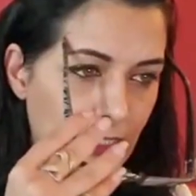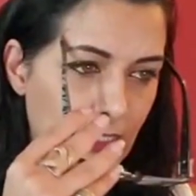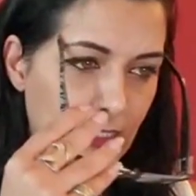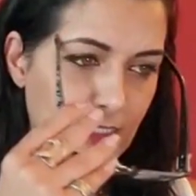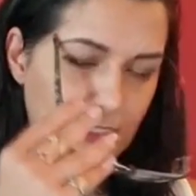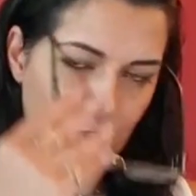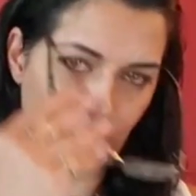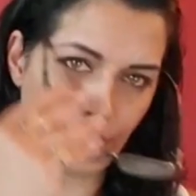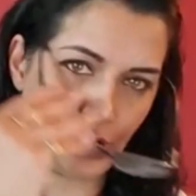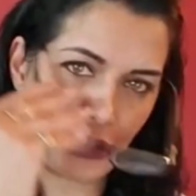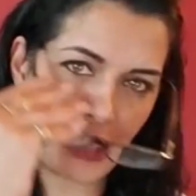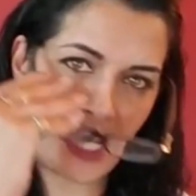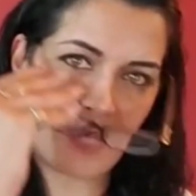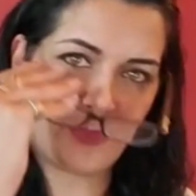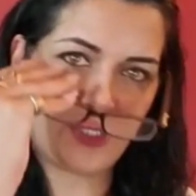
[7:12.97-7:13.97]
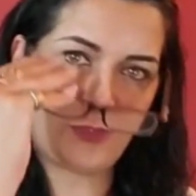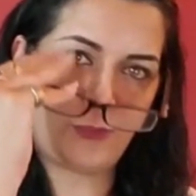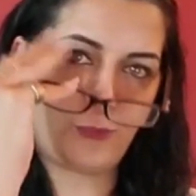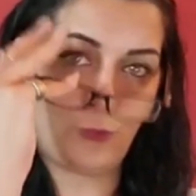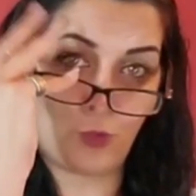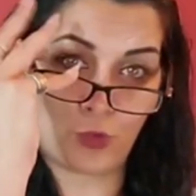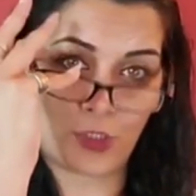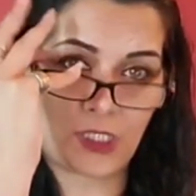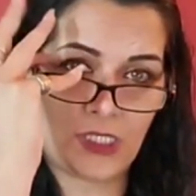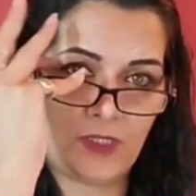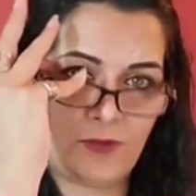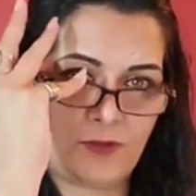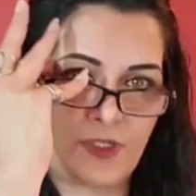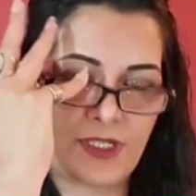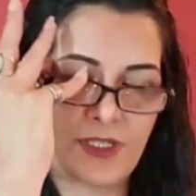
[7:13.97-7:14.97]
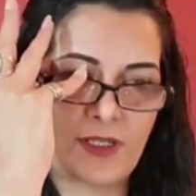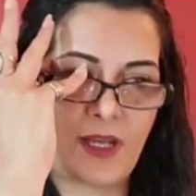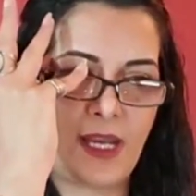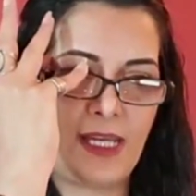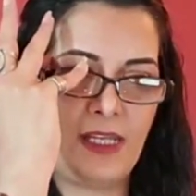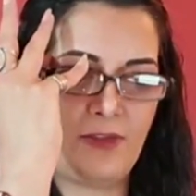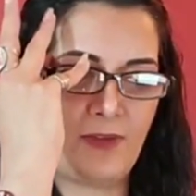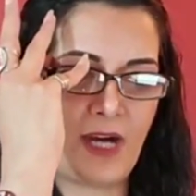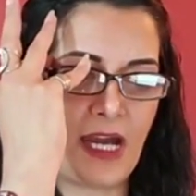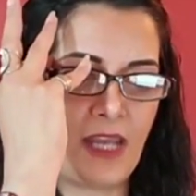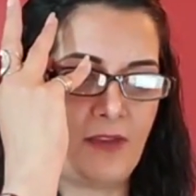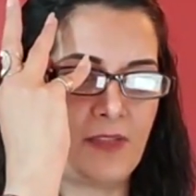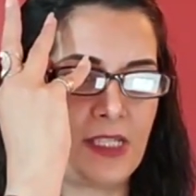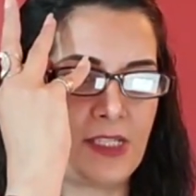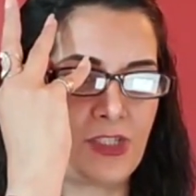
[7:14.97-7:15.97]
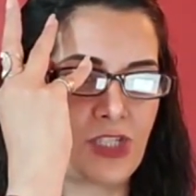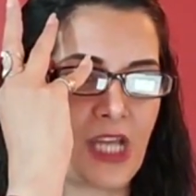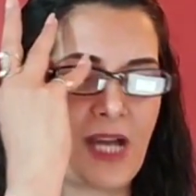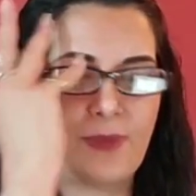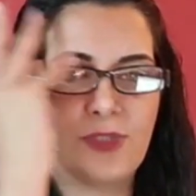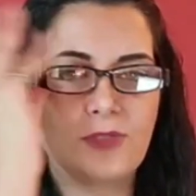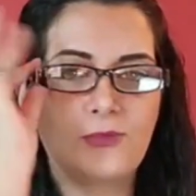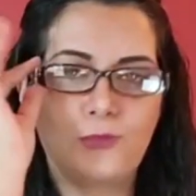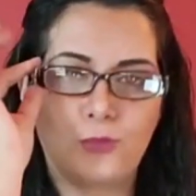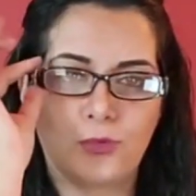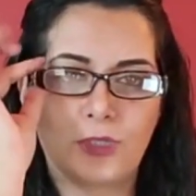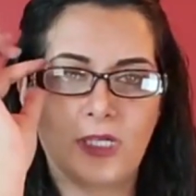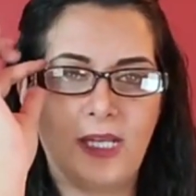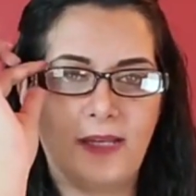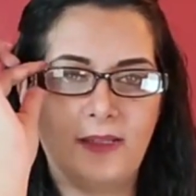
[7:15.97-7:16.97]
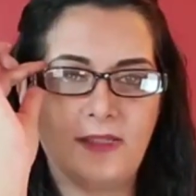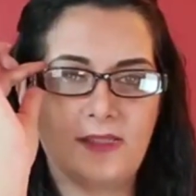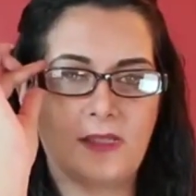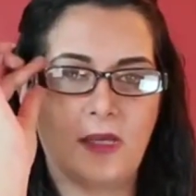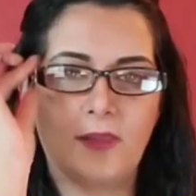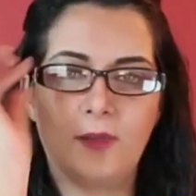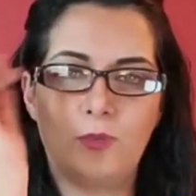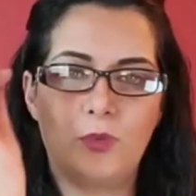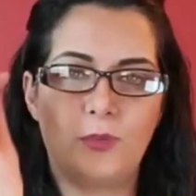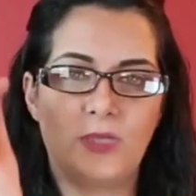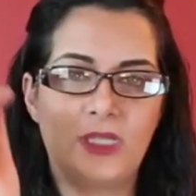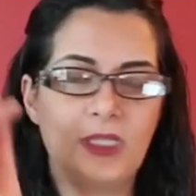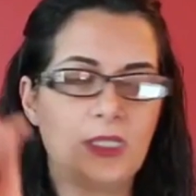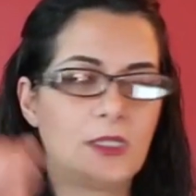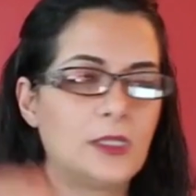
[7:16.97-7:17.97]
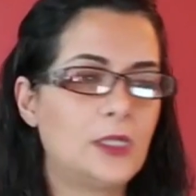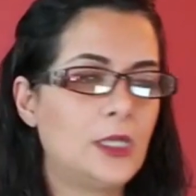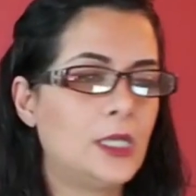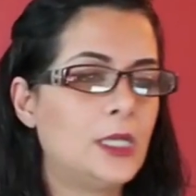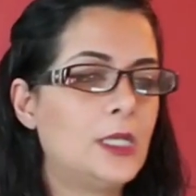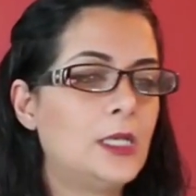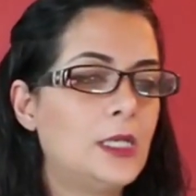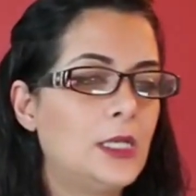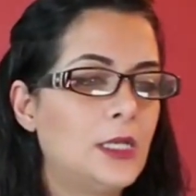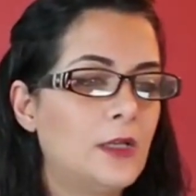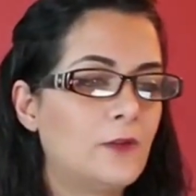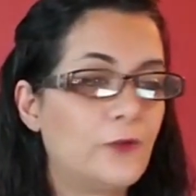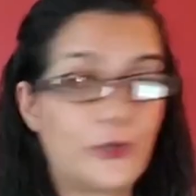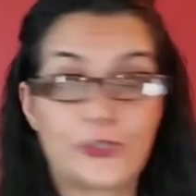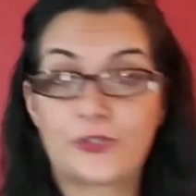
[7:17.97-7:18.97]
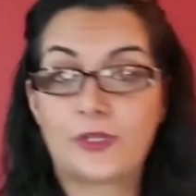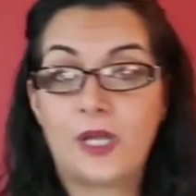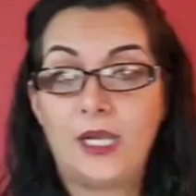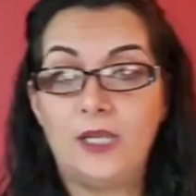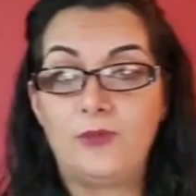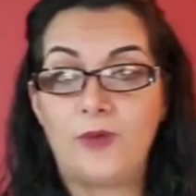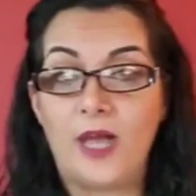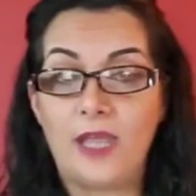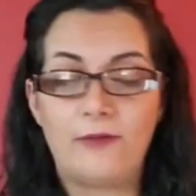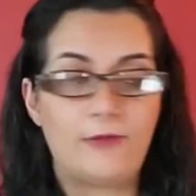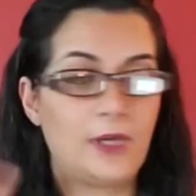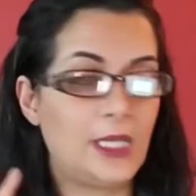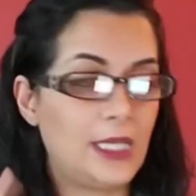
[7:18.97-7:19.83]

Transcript: Let's go to chapter 4, verse 95. That is chapter 4, An-Nisa, the woman, verse 95.